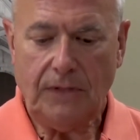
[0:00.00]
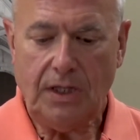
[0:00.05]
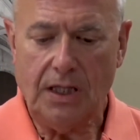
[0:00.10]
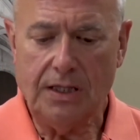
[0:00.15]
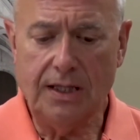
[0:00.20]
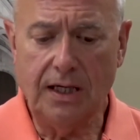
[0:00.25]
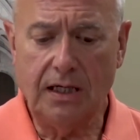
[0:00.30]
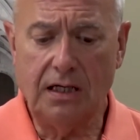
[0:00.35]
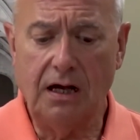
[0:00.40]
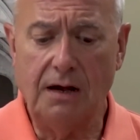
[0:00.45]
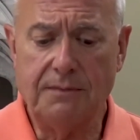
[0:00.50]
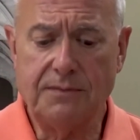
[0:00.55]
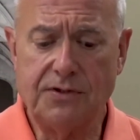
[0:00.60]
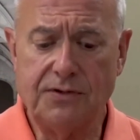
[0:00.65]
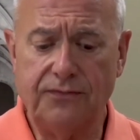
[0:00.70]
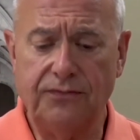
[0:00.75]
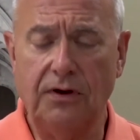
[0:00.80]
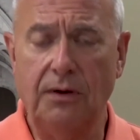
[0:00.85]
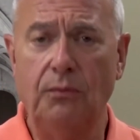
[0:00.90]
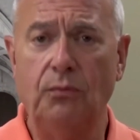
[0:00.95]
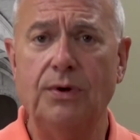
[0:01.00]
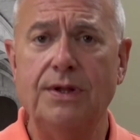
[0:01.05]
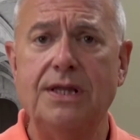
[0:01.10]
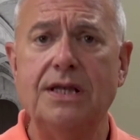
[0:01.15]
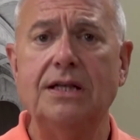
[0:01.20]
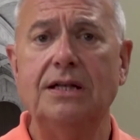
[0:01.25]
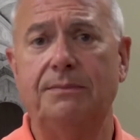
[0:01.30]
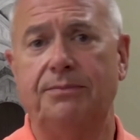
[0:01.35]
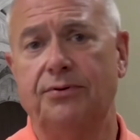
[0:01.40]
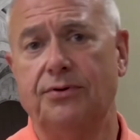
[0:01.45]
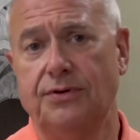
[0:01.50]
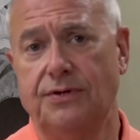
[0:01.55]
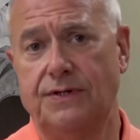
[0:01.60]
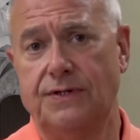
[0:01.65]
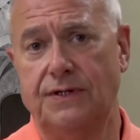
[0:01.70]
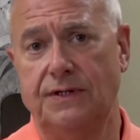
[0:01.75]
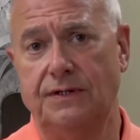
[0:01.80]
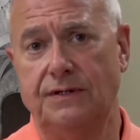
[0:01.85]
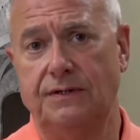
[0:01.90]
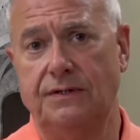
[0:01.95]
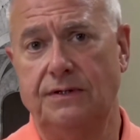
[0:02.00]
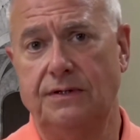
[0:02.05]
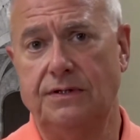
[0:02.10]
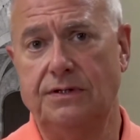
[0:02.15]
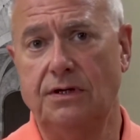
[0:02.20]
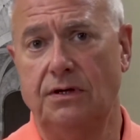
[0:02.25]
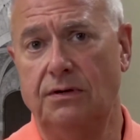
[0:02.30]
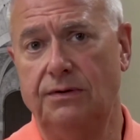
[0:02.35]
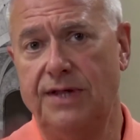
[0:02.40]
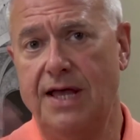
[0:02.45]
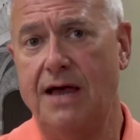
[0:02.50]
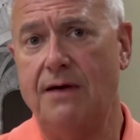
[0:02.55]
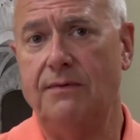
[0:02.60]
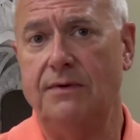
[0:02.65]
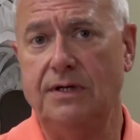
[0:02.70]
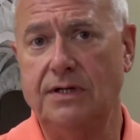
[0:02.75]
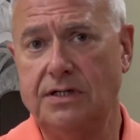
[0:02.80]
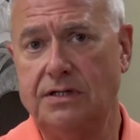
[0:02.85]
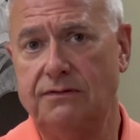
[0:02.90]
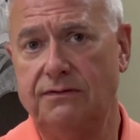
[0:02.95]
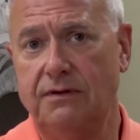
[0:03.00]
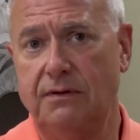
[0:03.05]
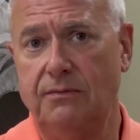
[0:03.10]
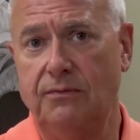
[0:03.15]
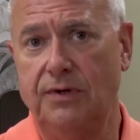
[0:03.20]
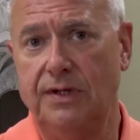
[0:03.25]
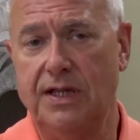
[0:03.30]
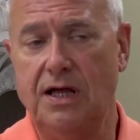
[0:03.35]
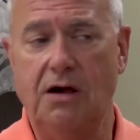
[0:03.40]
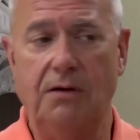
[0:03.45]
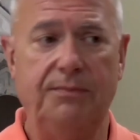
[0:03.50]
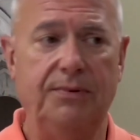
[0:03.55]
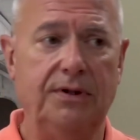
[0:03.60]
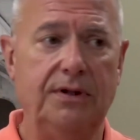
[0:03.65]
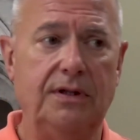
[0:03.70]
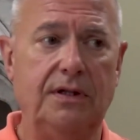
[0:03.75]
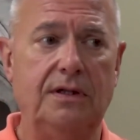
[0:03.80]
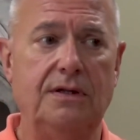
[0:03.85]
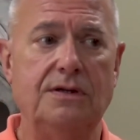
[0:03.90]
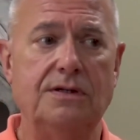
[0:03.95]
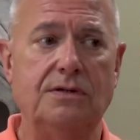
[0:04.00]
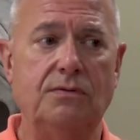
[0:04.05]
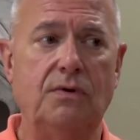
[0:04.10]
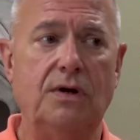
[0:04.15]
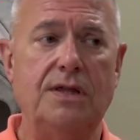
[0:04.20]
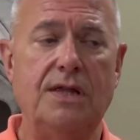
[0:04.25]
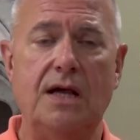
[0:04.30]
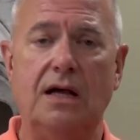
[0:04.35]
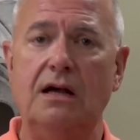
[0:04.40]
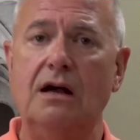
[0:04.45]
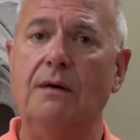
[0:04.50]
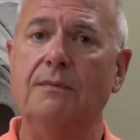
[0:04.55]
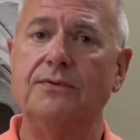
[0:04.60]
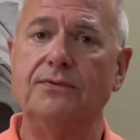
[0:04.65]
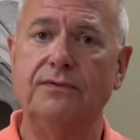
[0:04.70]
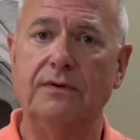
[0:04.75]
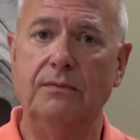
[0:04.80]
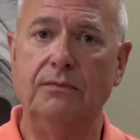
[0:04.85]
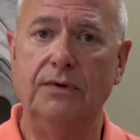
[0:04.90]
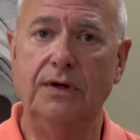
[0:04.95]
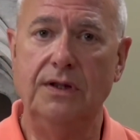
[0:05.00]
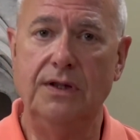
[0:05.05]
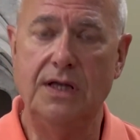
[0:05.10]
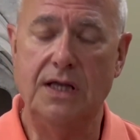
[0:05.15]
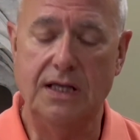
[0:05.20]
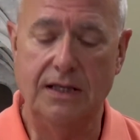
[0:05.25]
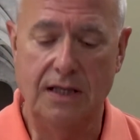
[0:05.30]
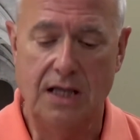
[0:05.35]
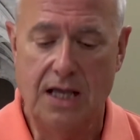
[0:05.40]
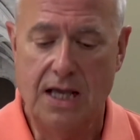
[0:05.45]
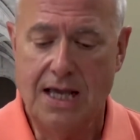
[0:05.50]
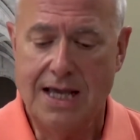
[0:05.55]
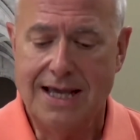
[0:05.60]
that comes from within a person. So that one is from without, but there's one that comes from within.